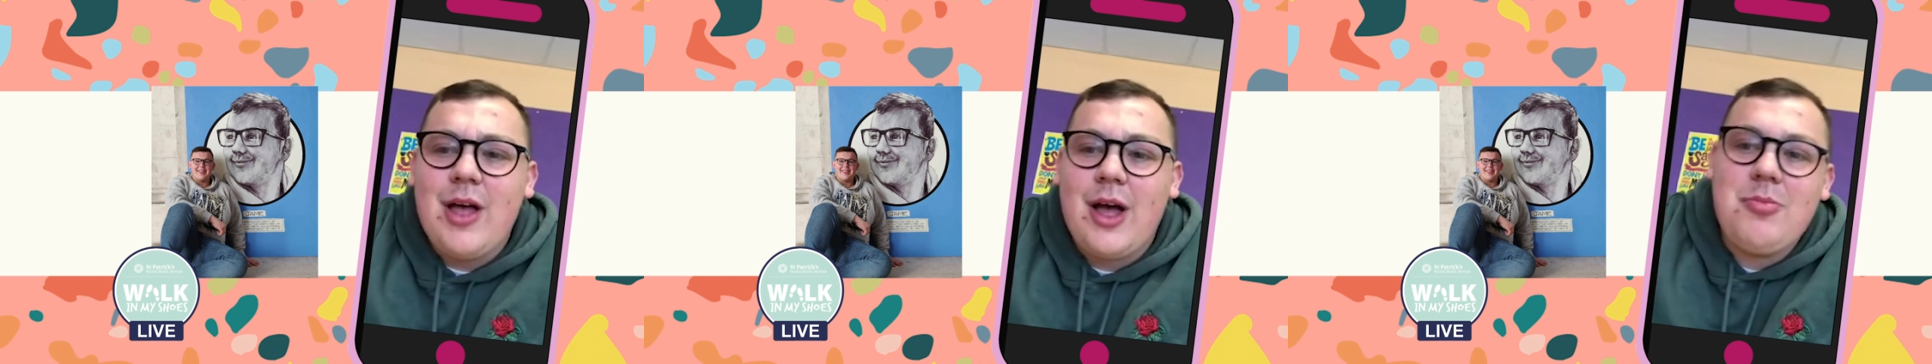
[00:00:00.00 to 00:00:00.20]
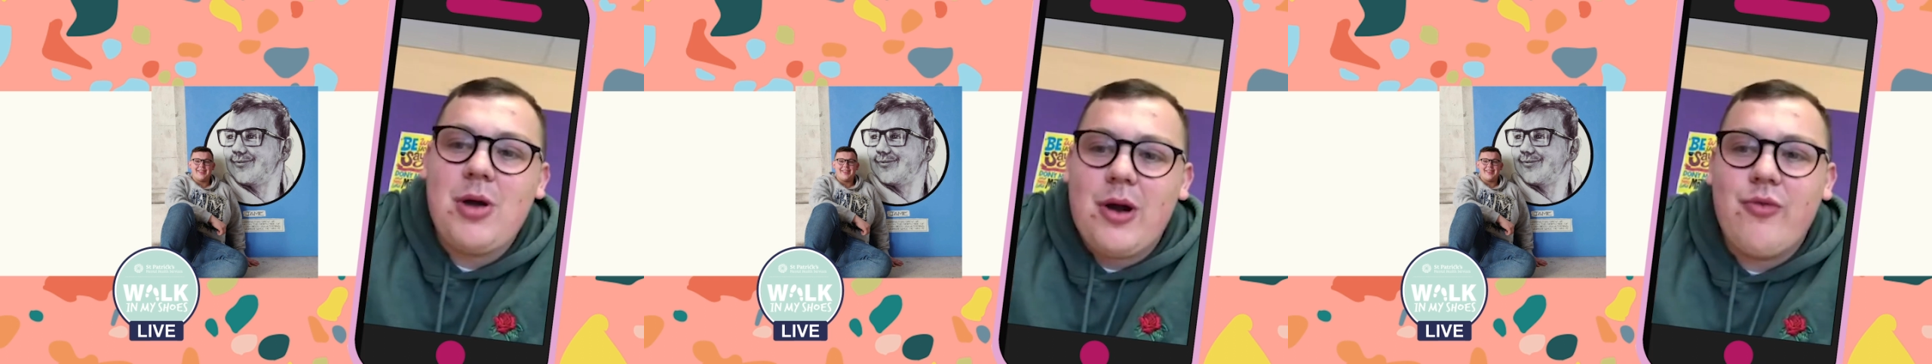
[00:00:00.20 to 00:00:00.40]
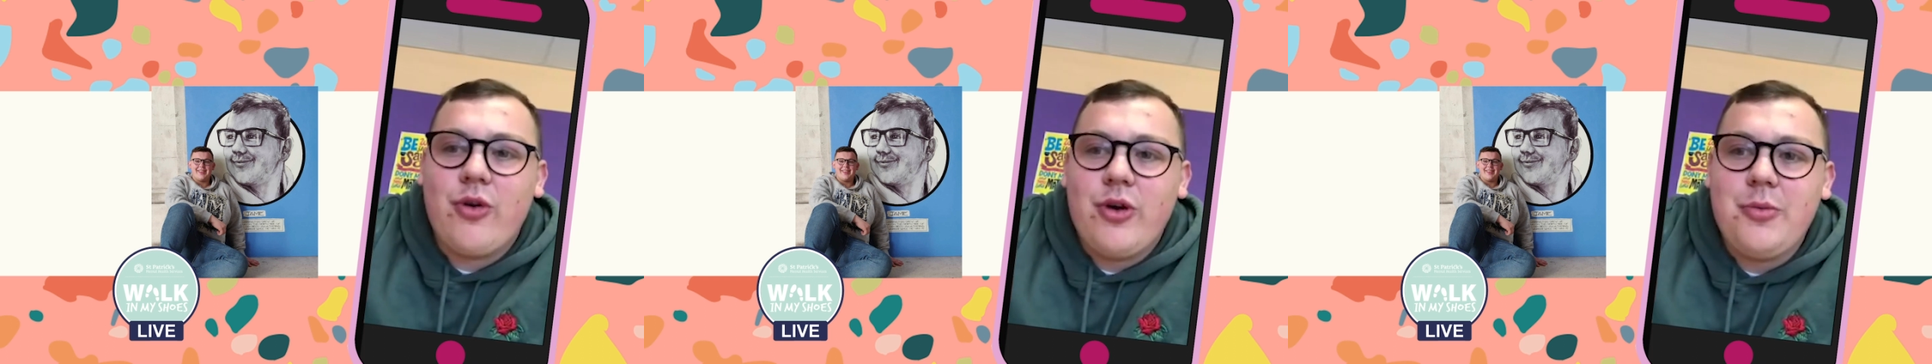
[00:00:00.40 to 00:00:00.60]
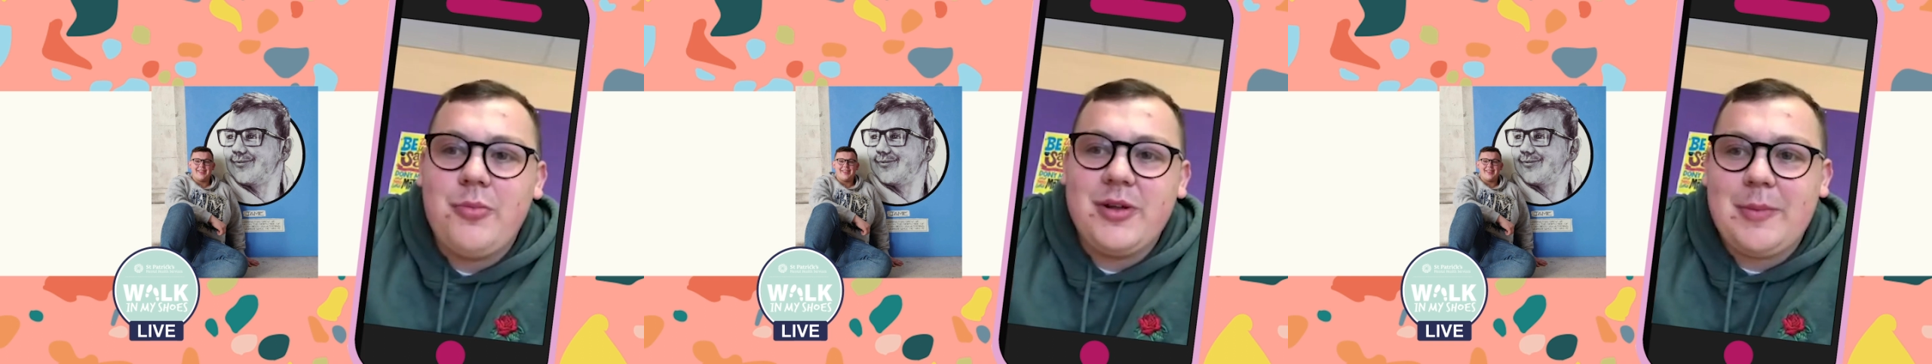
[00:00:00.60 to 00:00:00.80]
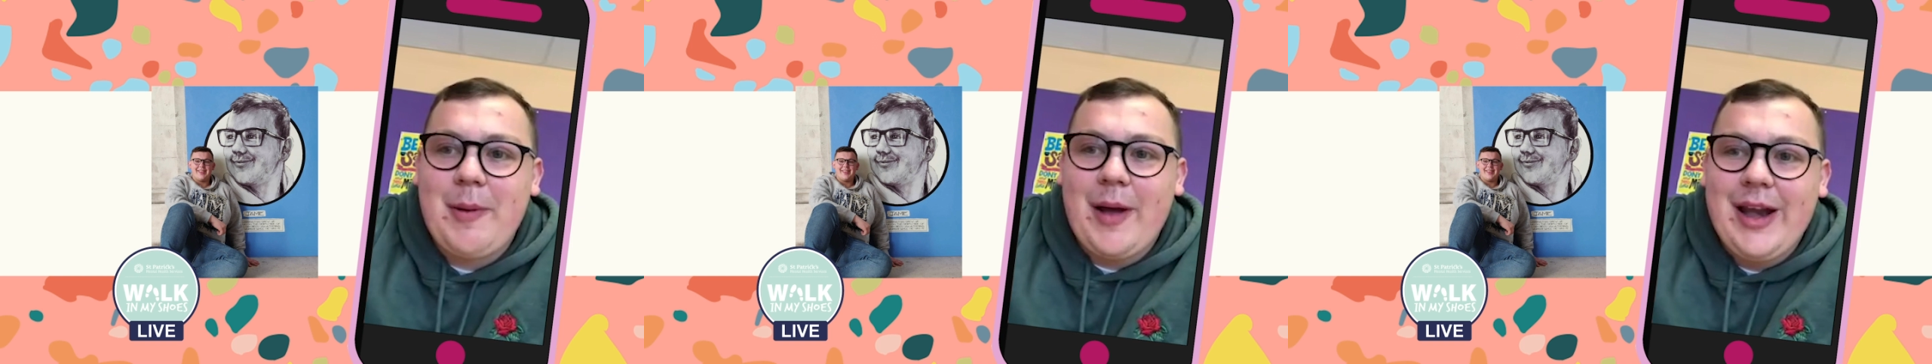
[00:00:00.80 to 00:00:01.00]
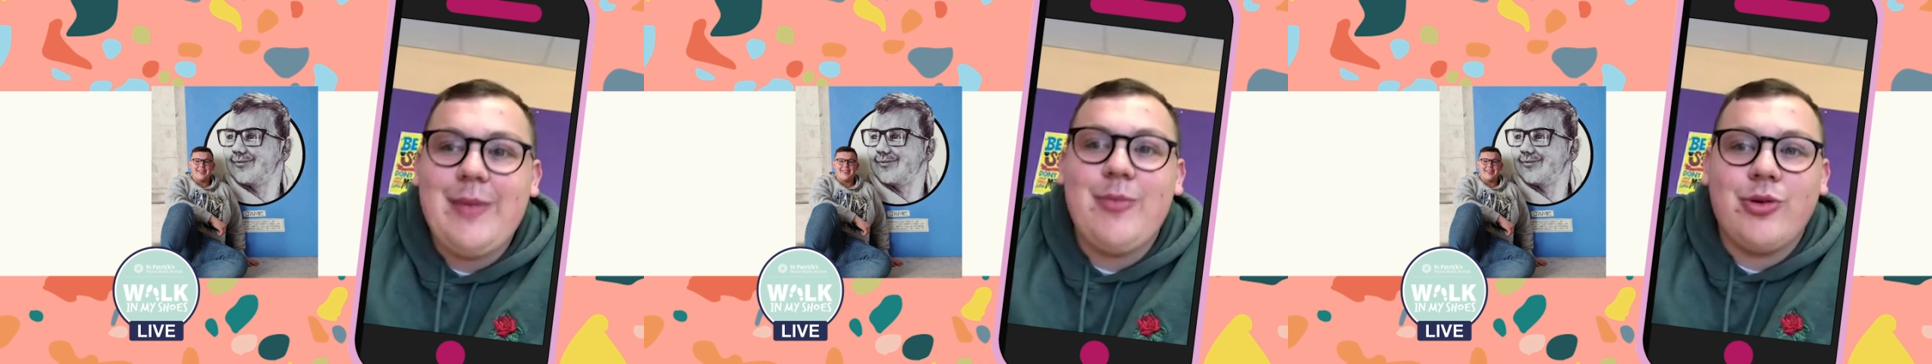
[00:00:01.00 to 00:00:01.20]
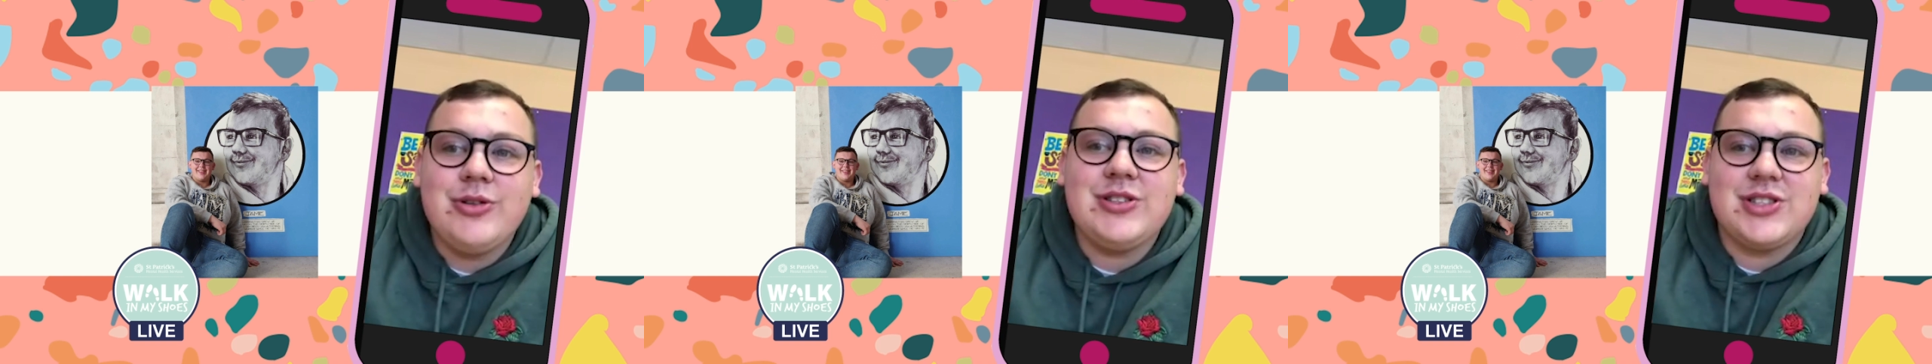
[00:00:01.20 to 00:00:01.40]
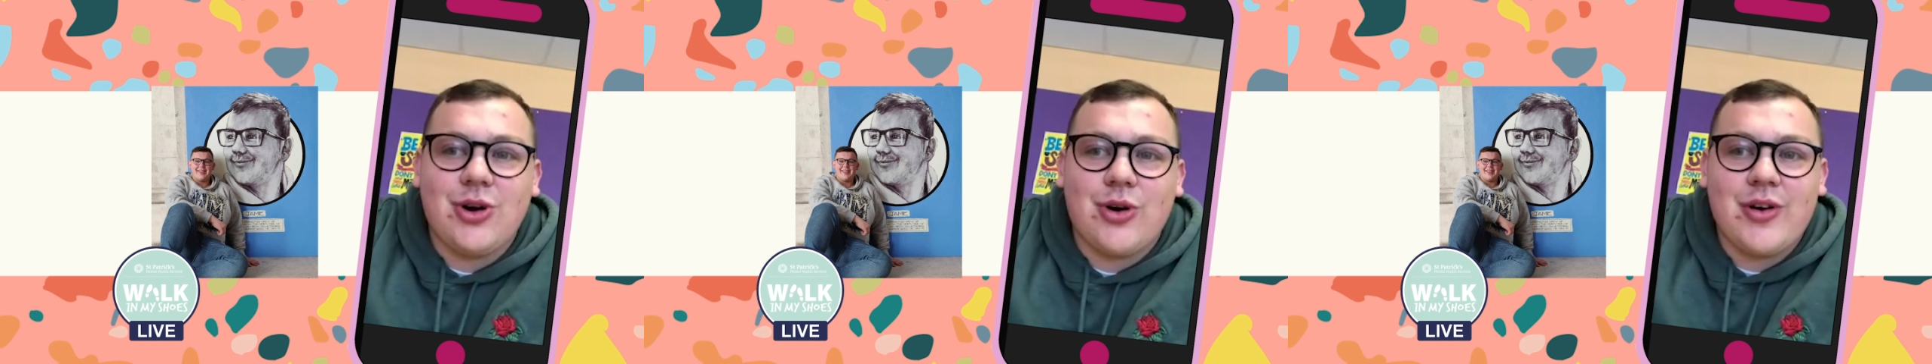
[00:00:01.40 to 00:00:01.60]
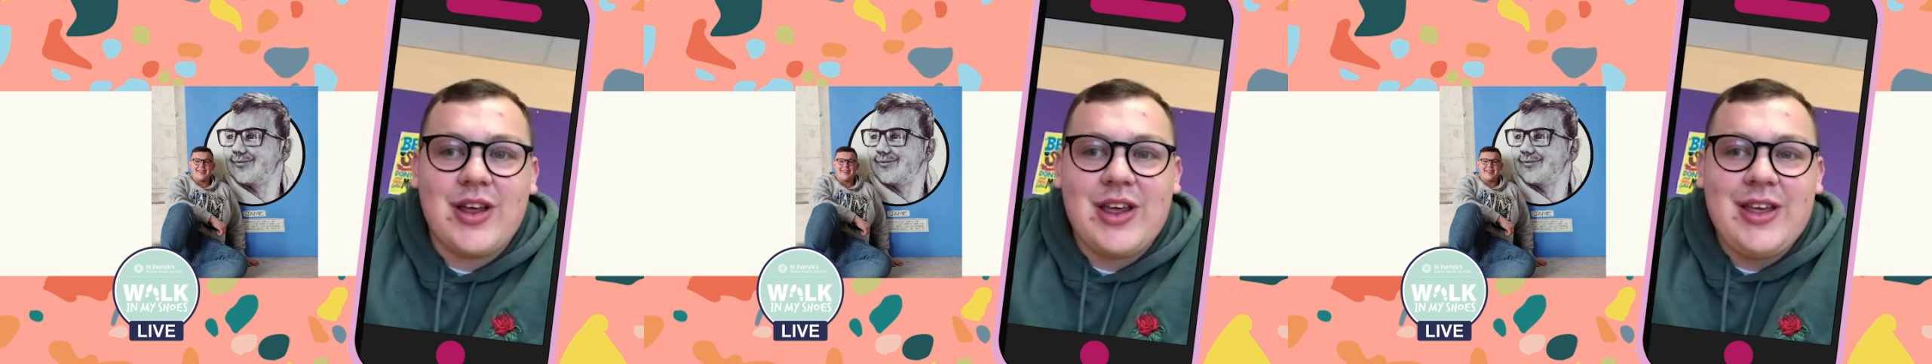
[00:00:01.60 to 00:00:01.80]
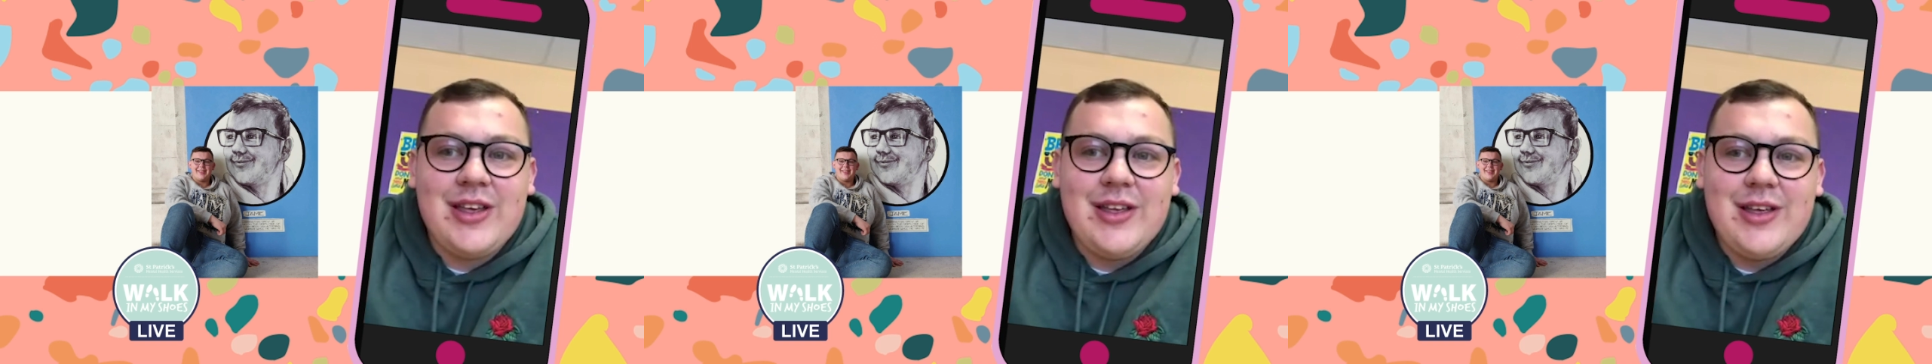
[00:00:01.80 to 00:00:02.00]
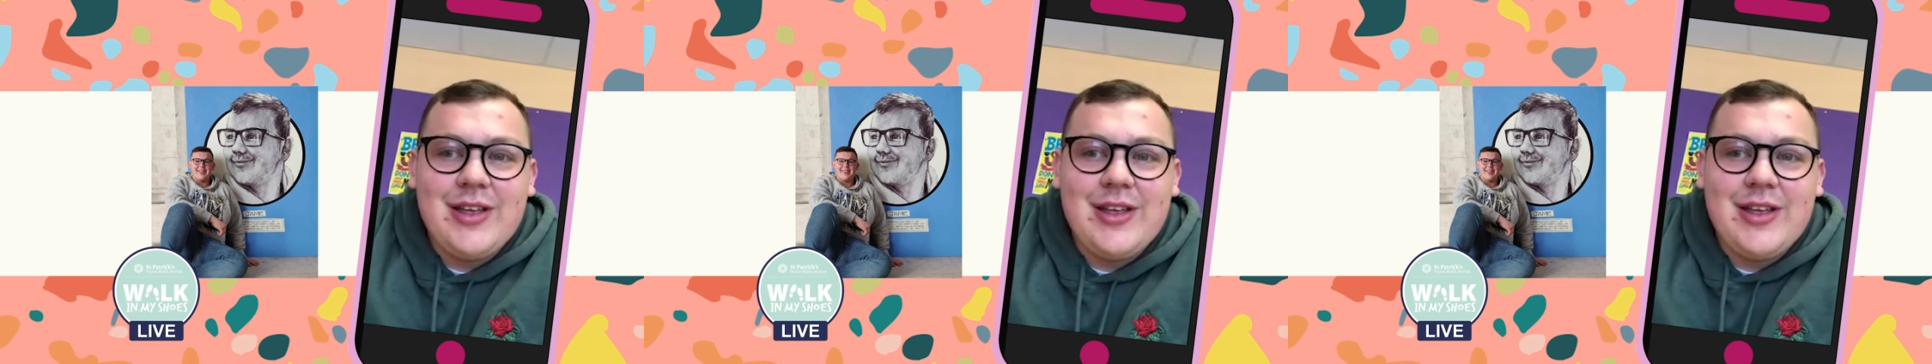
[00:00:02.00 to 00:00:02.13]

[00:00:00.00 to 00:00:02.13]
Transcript: I'm not running with the Ballymun story."